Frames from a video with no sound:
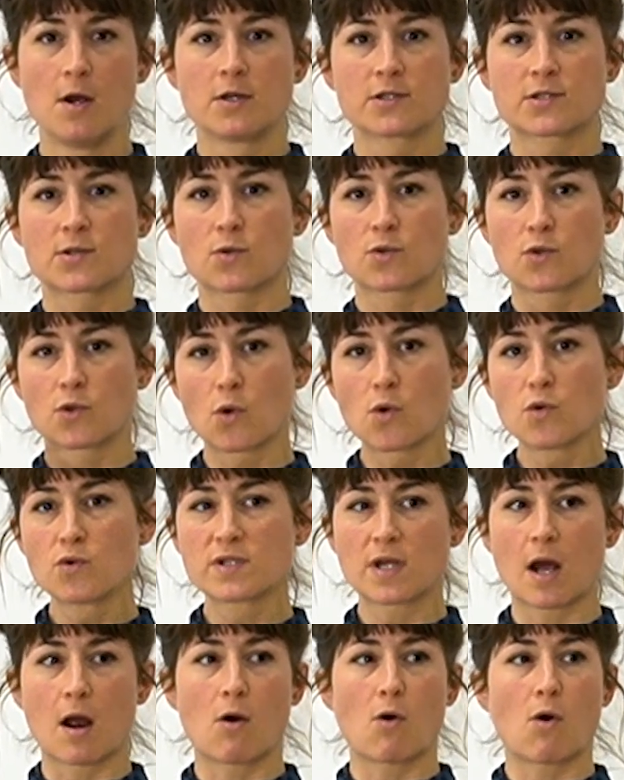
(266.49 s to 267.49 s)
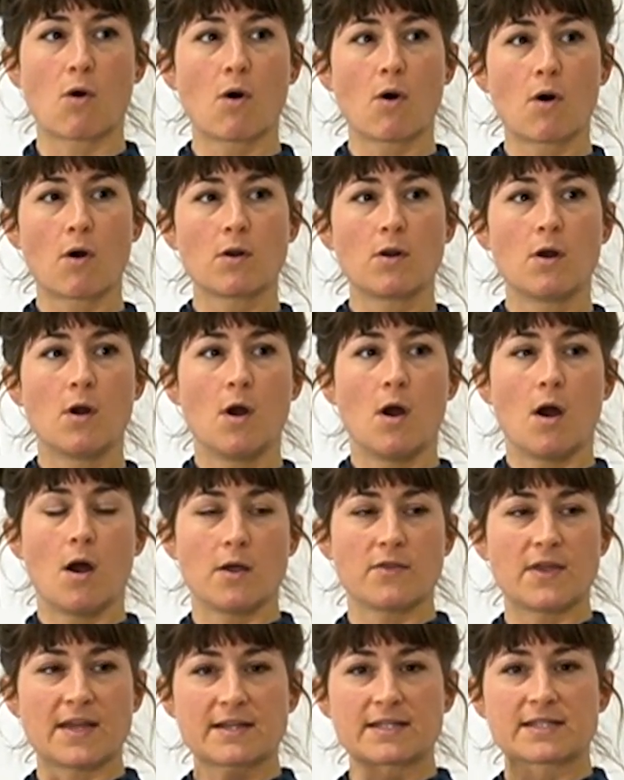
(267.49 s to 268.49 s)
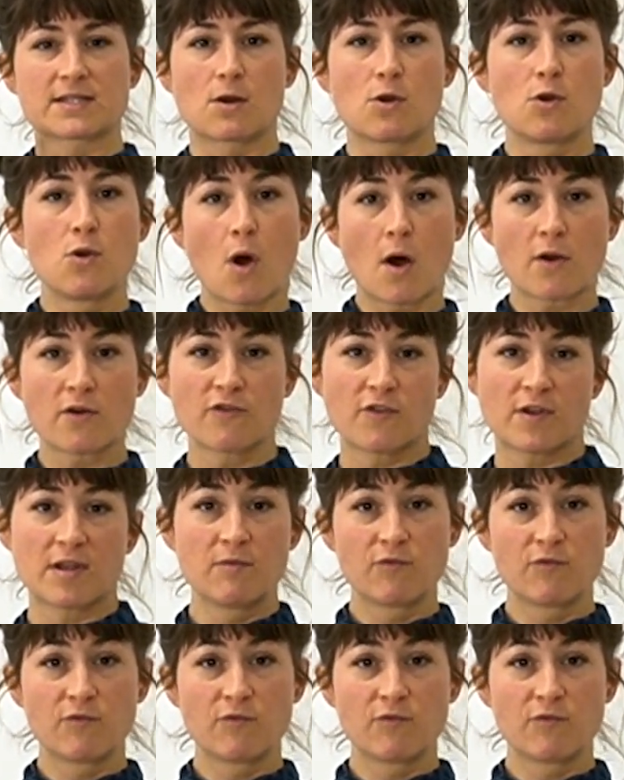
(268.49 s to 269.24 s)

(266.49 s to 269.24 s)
So those are all, there's a lot of